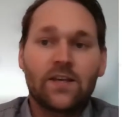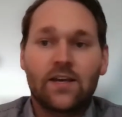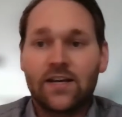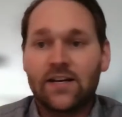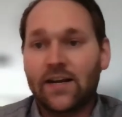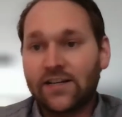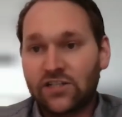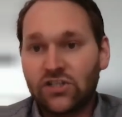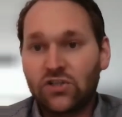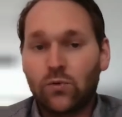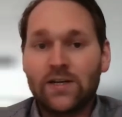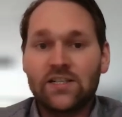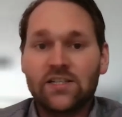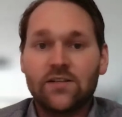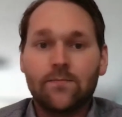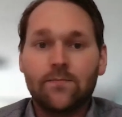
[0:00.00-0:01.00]
and
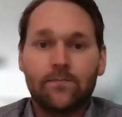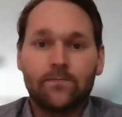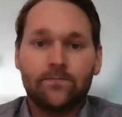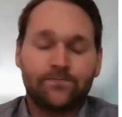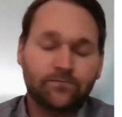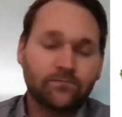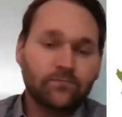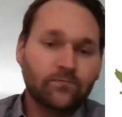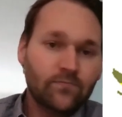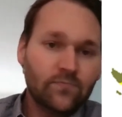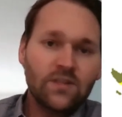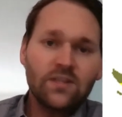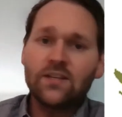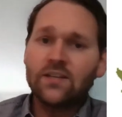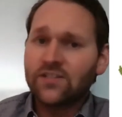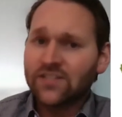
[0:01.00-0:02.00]
1920.
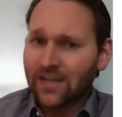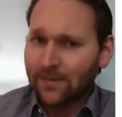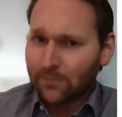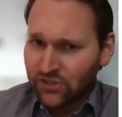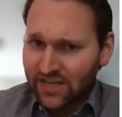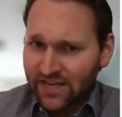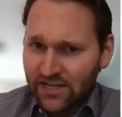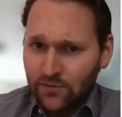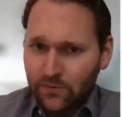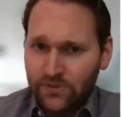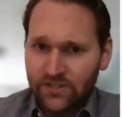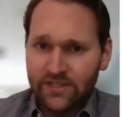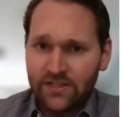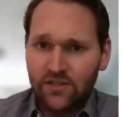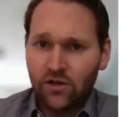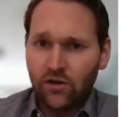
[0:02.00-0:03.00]

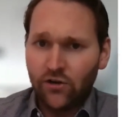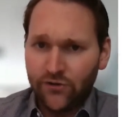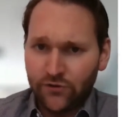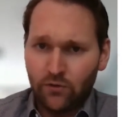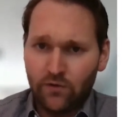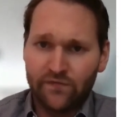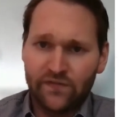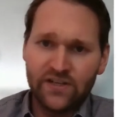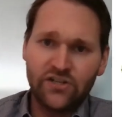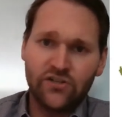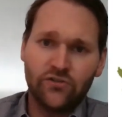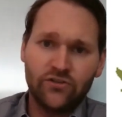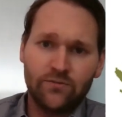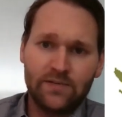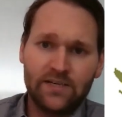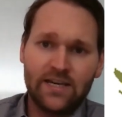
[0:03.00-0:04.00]
Simultaneously, colonial
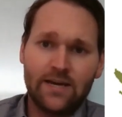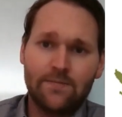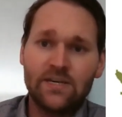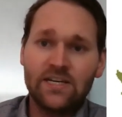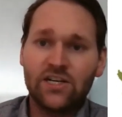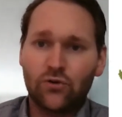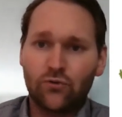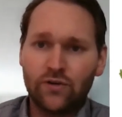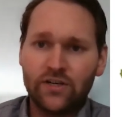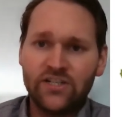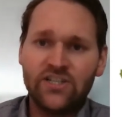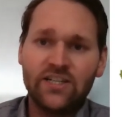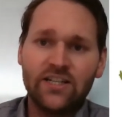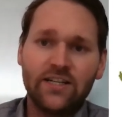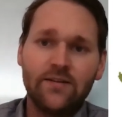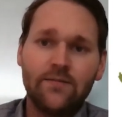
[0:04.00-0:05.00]
officials became
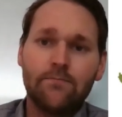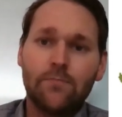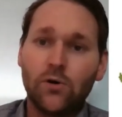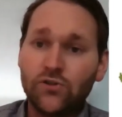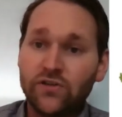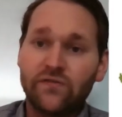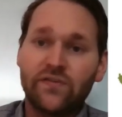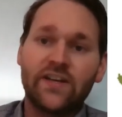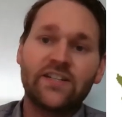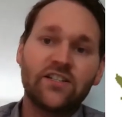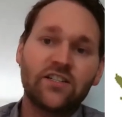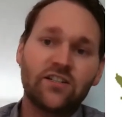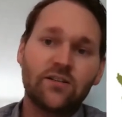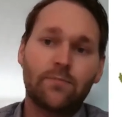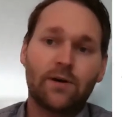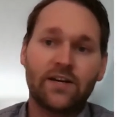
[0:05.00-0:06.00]
increasingly motivated
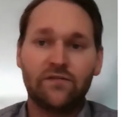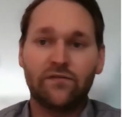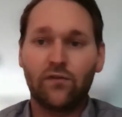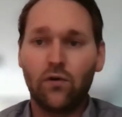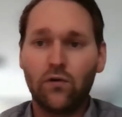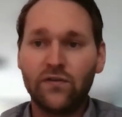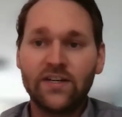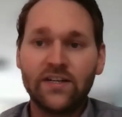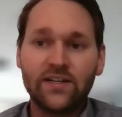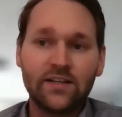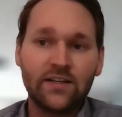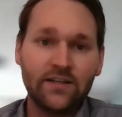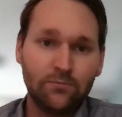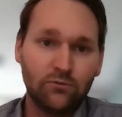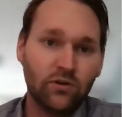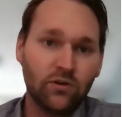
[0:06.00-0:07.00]
by evolving
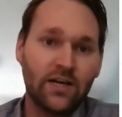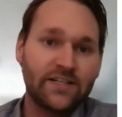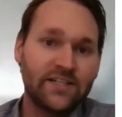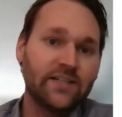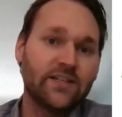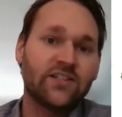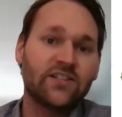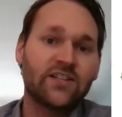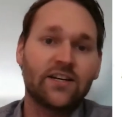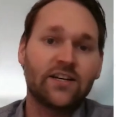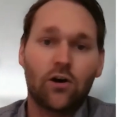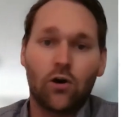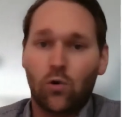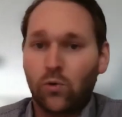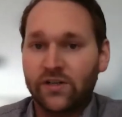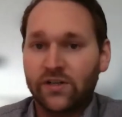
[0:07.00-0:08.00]
liberal ideas and
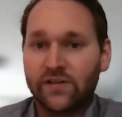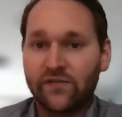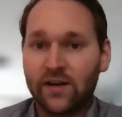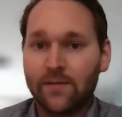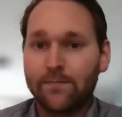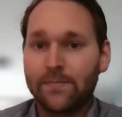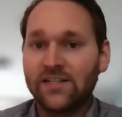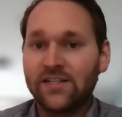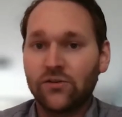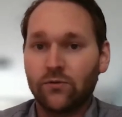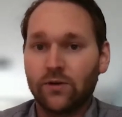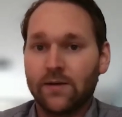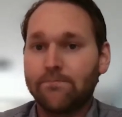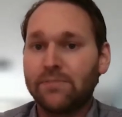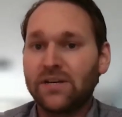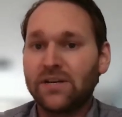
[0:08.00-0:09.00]
awkward
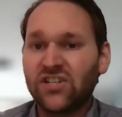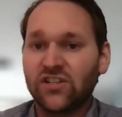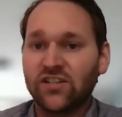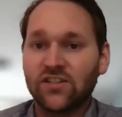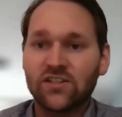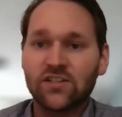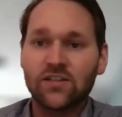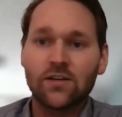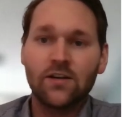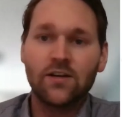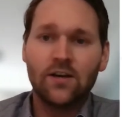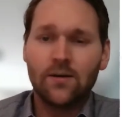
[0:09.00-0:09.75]
developmental ambitions,